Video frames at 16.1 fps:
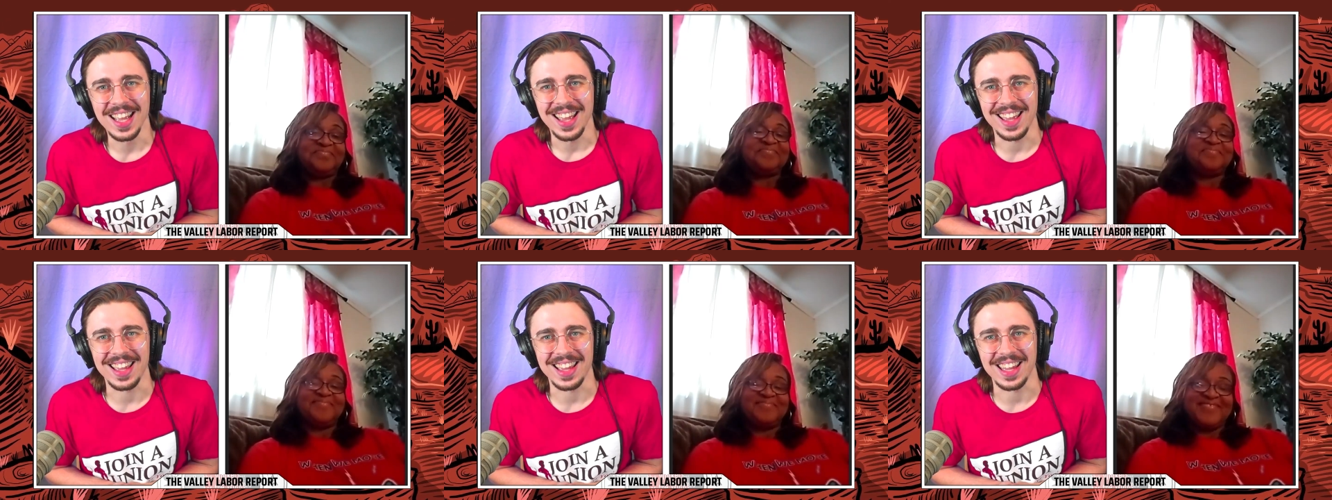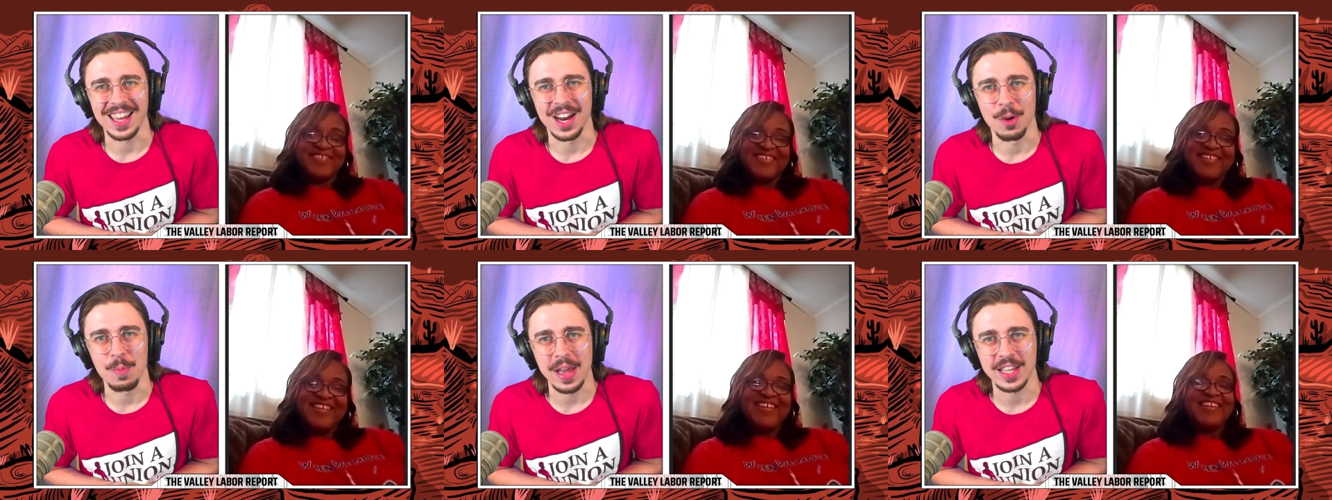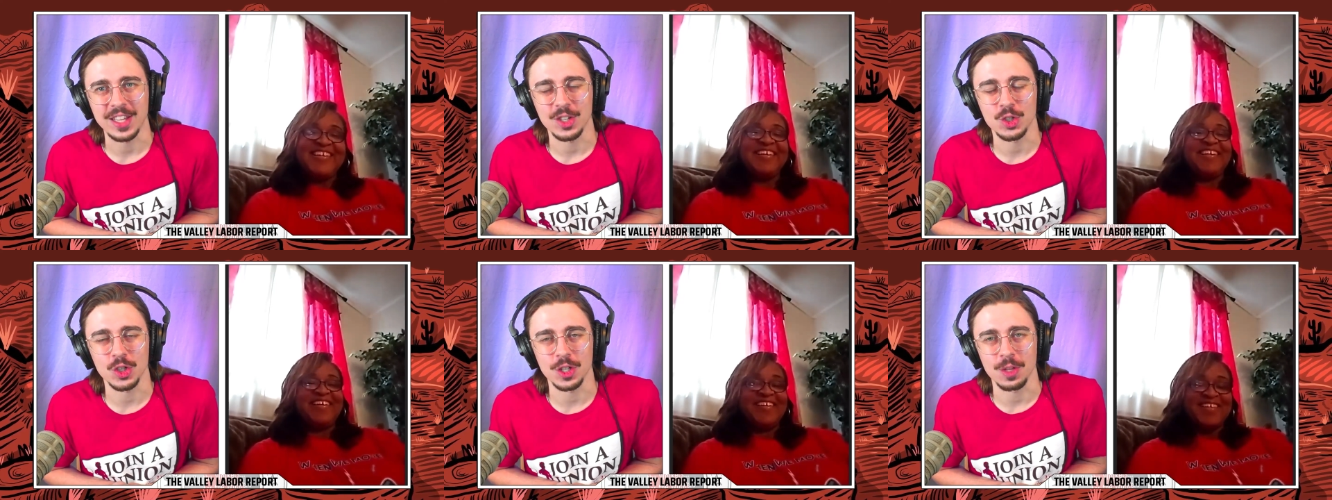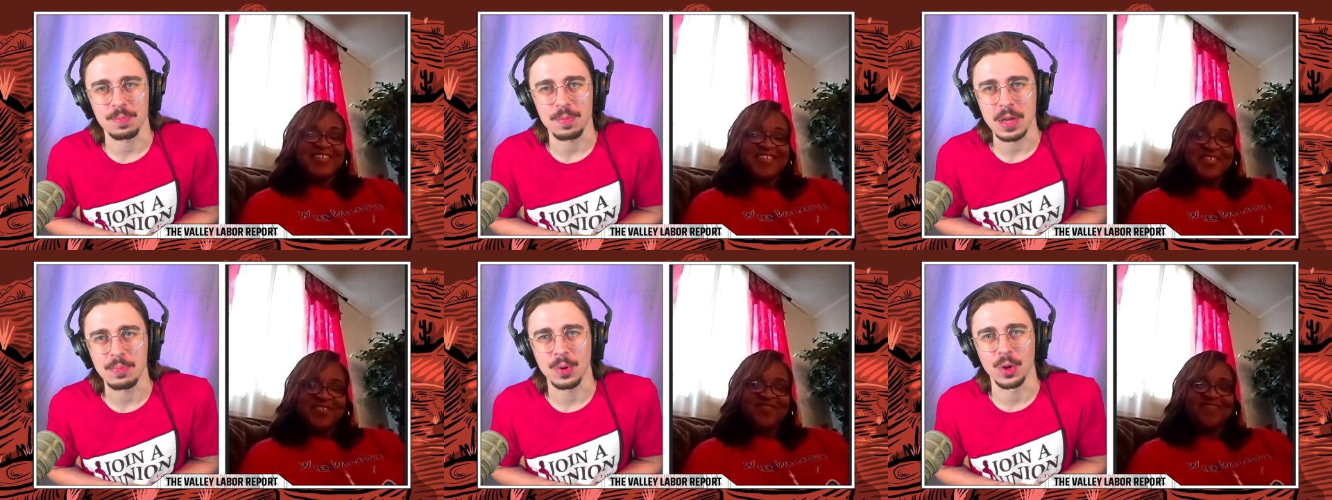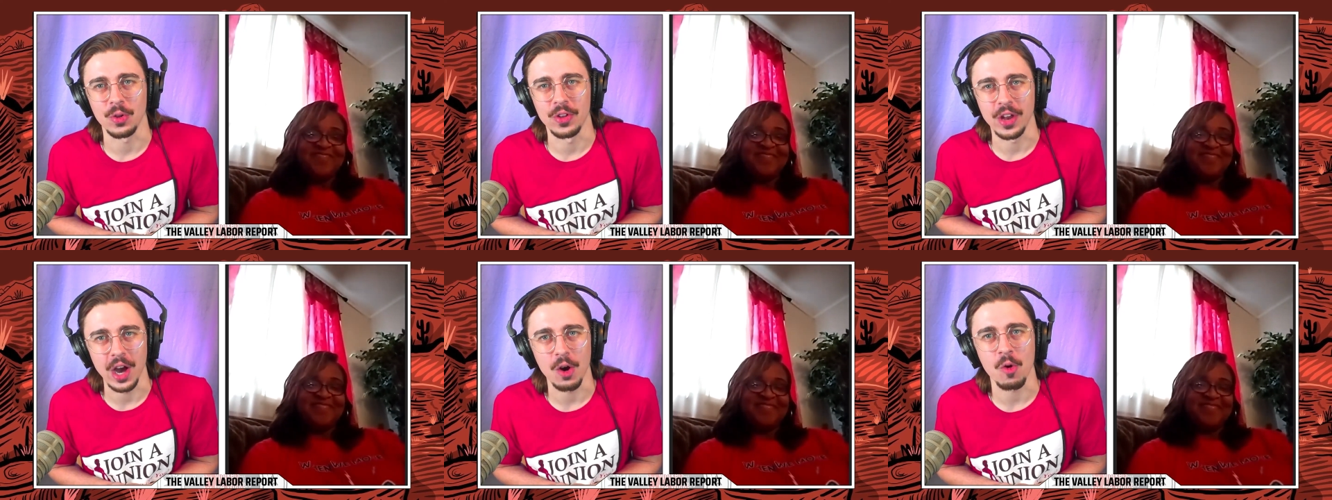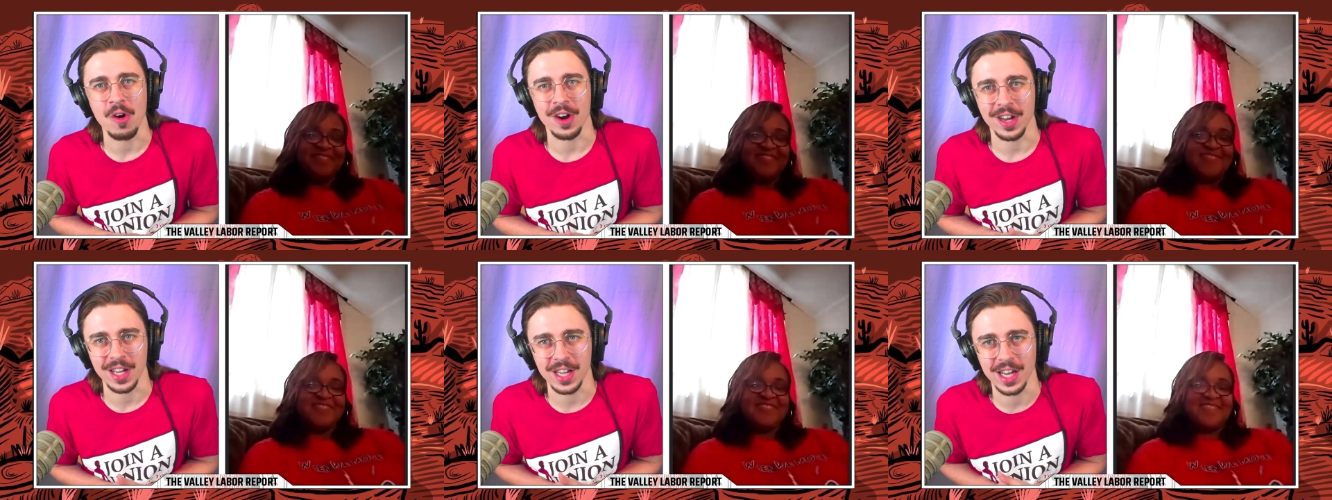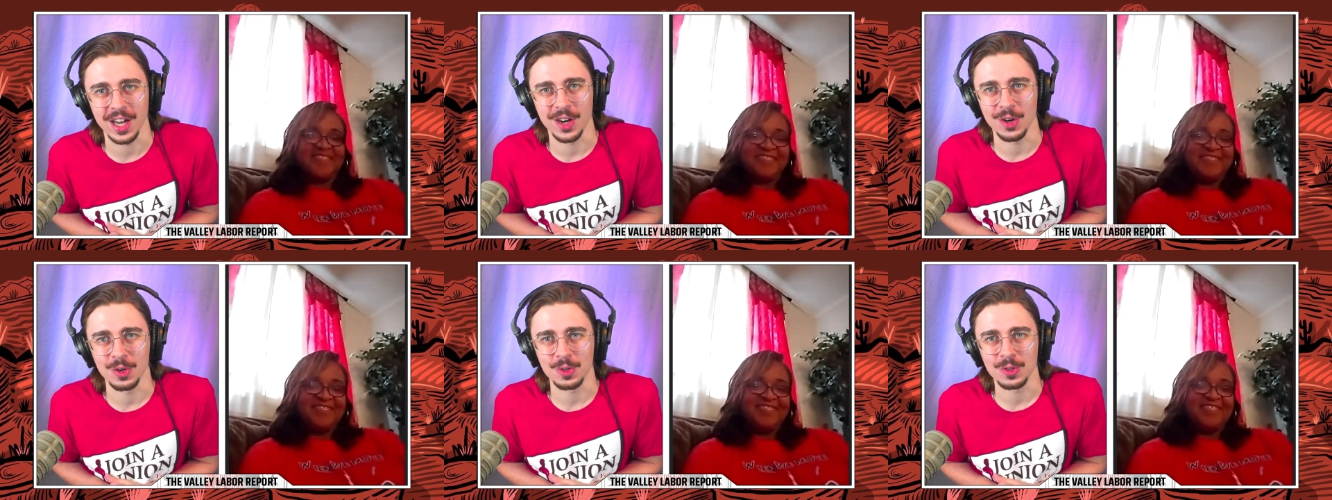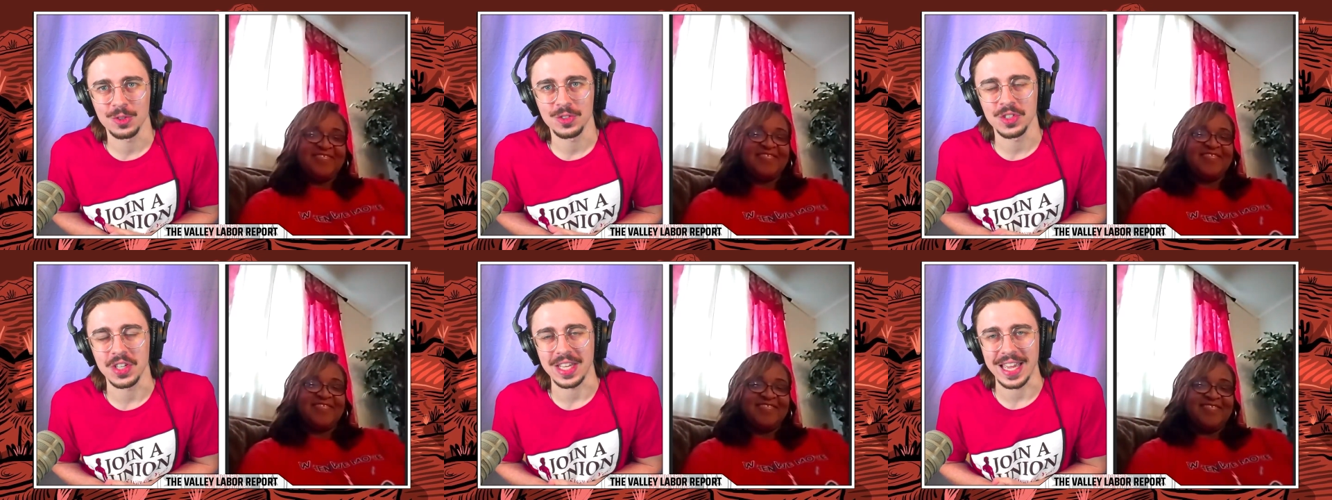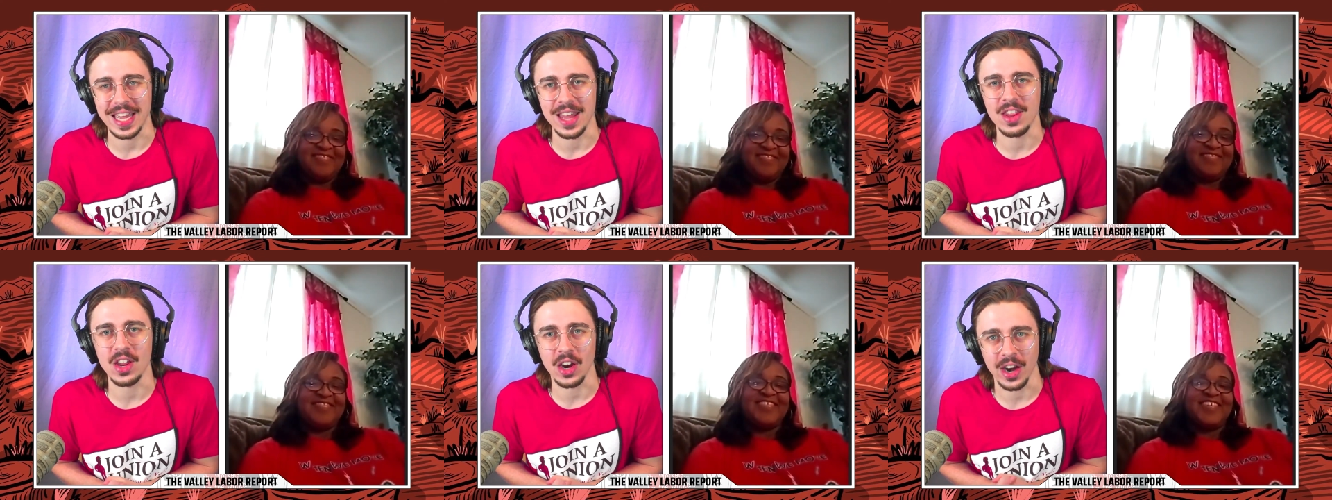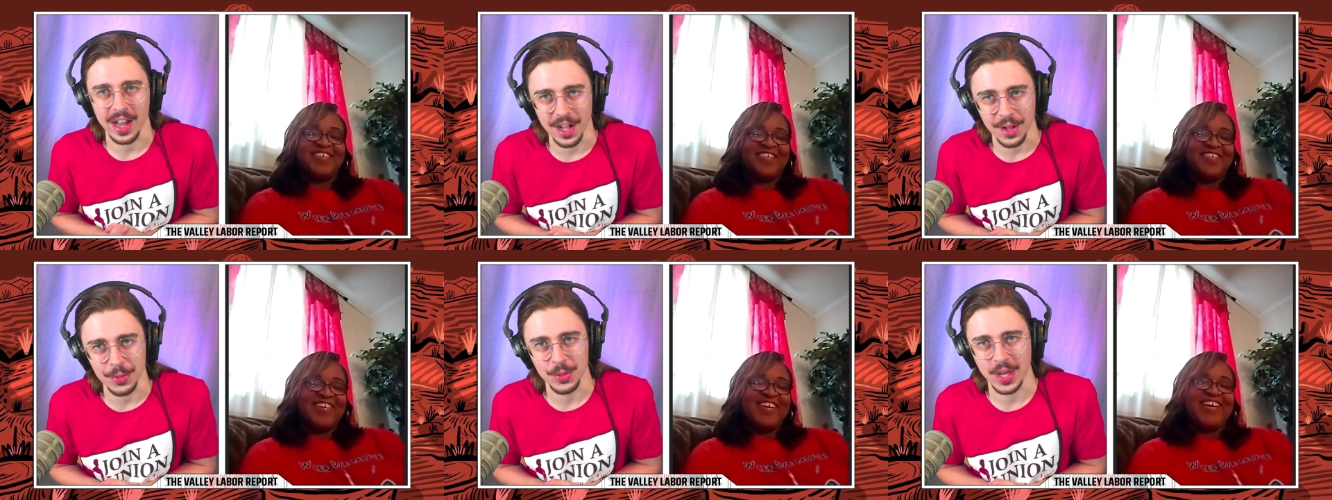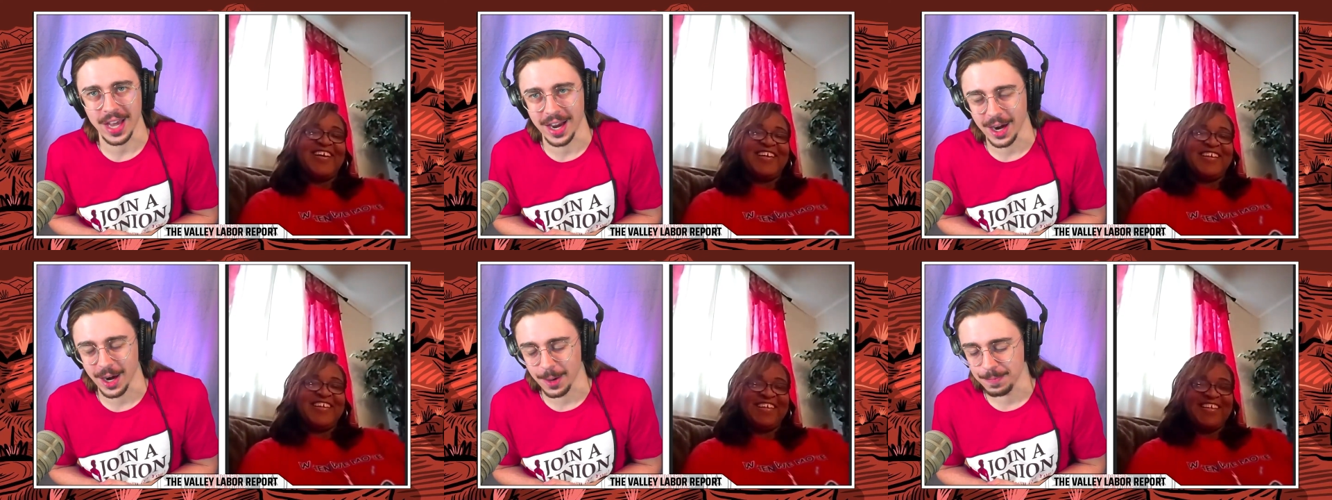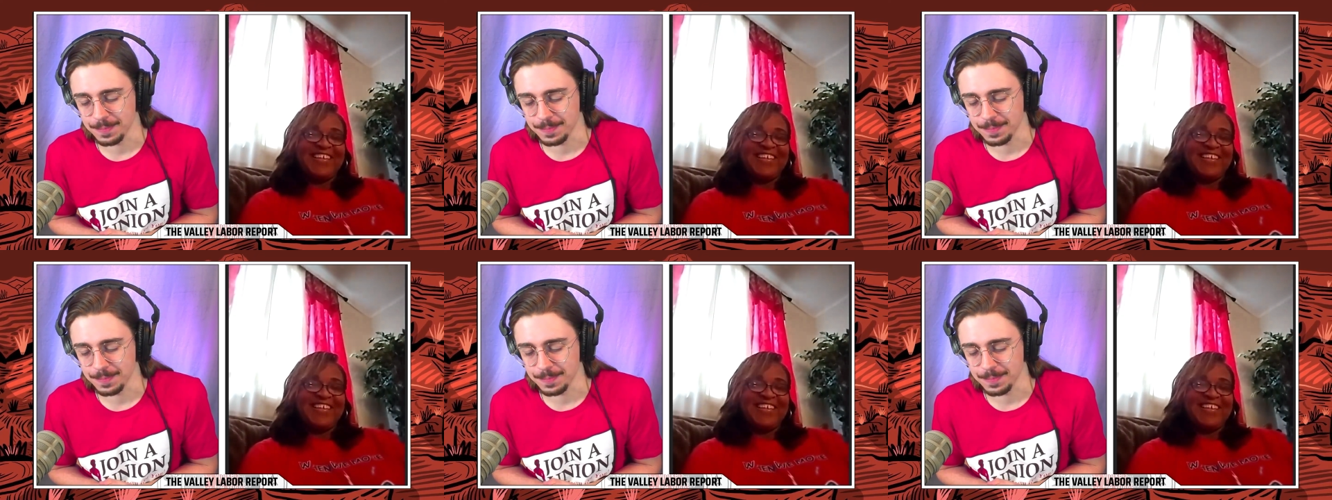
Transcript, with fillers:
Speaker 1: you know, making sure that people know where to go to get their health care.